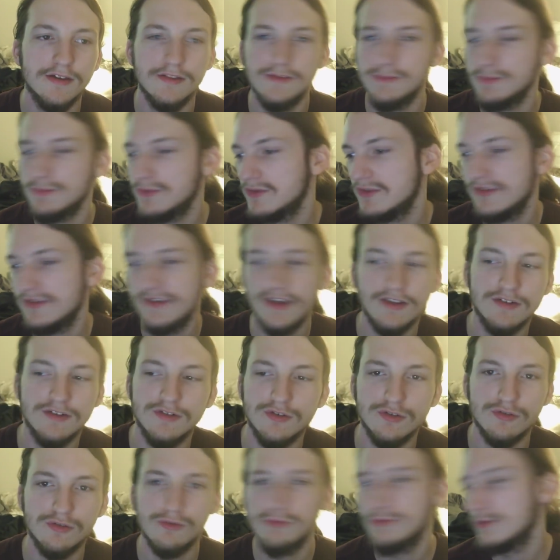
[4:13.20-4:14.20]

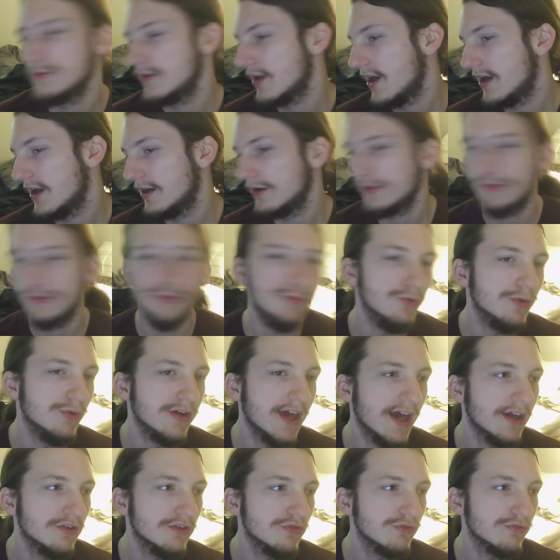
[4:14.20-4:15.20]
says cool
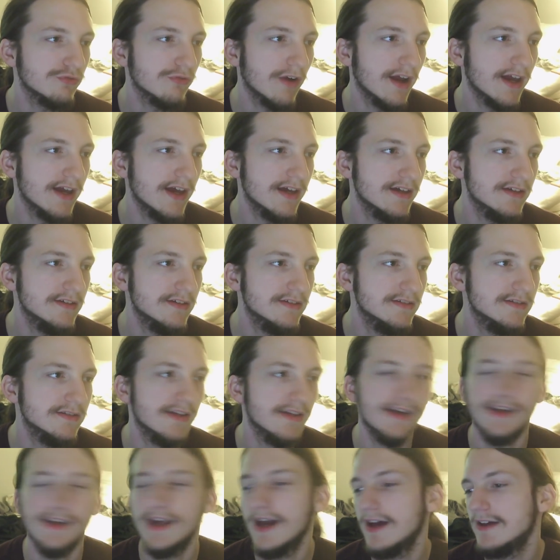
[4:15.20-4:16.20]
catchphrase
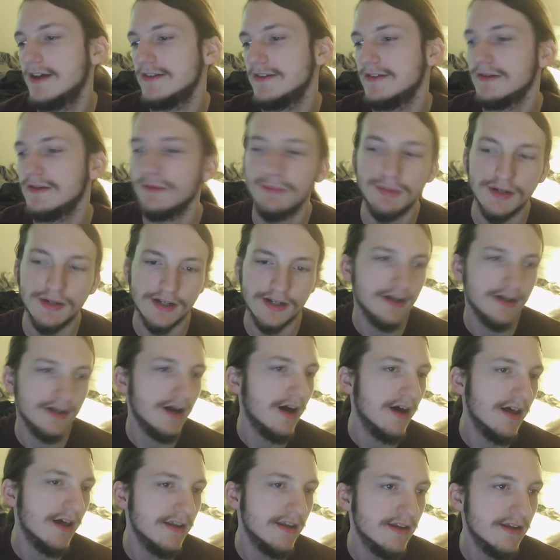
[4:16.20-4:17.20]
and has the big
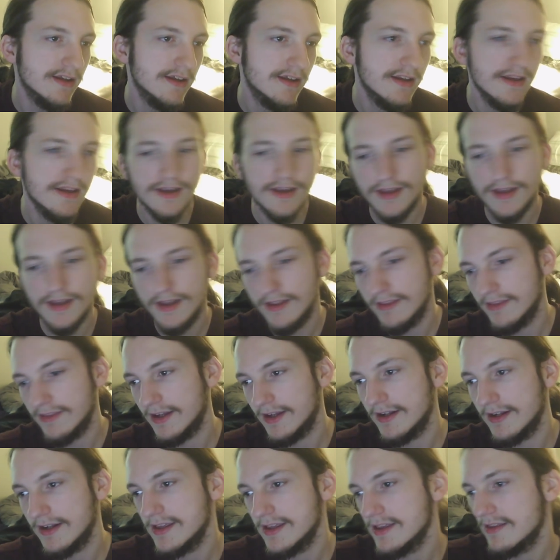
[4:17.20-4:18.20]
gun
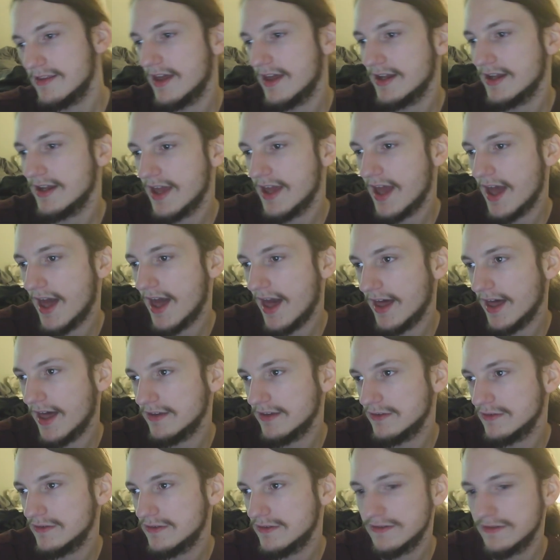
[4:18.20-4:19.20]
that he
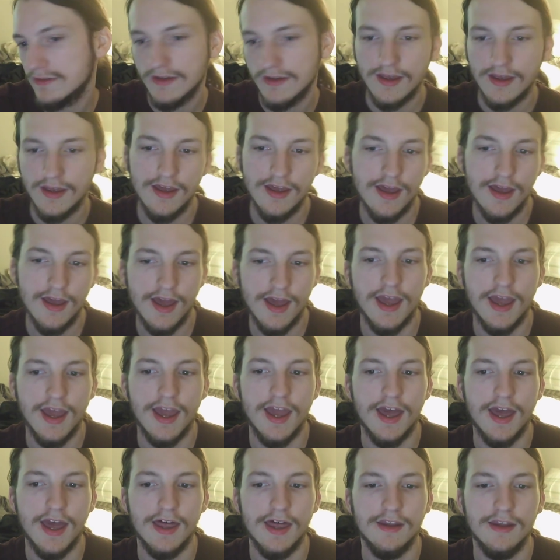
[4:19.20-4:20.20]
has.
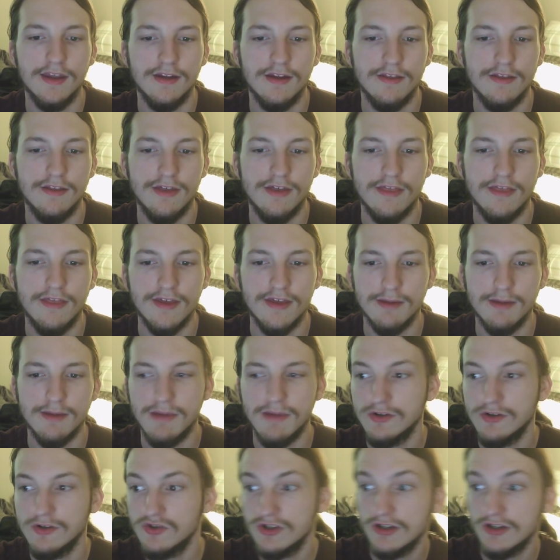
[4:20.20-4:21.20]
And then they
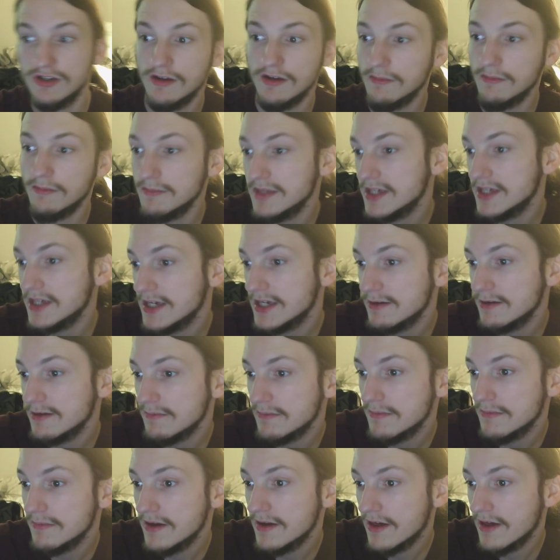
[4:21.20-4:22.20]
mention a
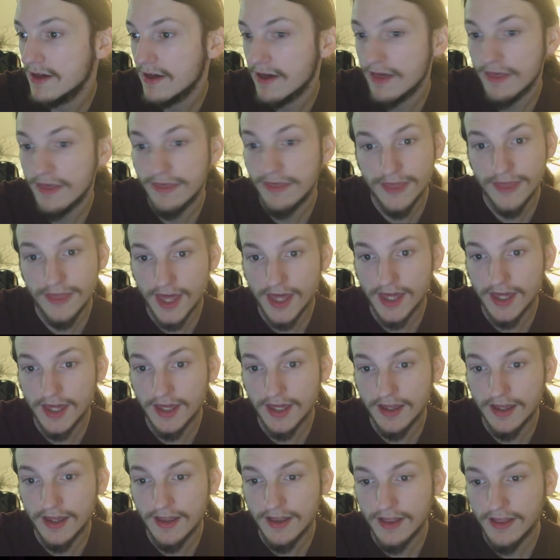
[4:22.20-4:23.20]
meme
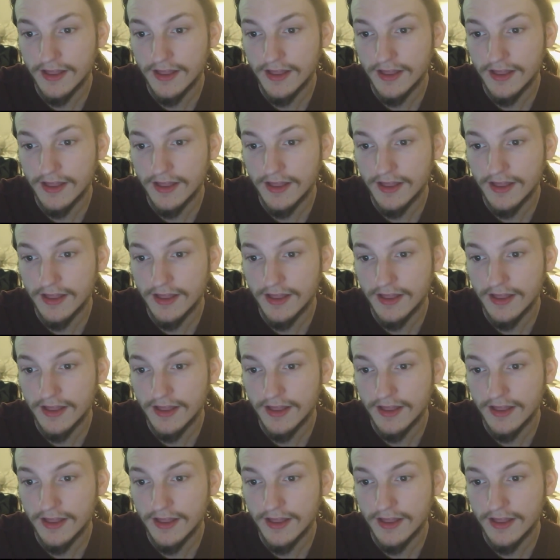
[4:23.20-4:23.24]
thing